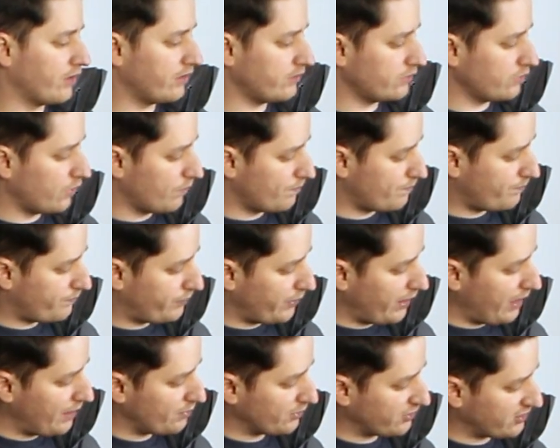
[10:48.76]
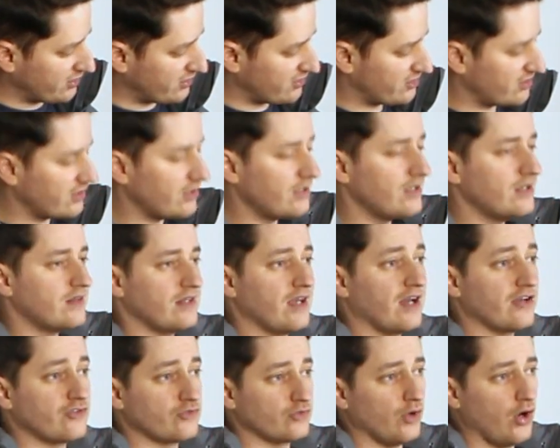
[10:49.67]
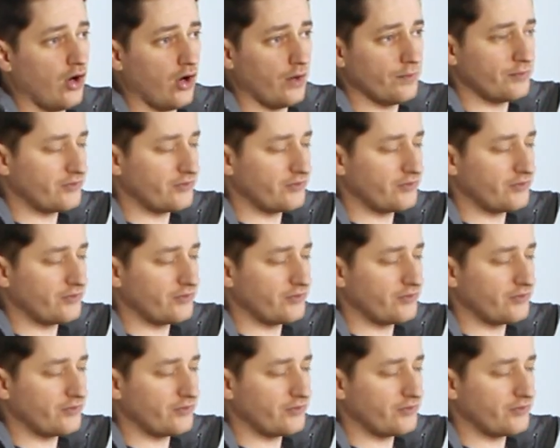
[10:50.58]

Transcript: you'll be able to see the actual hop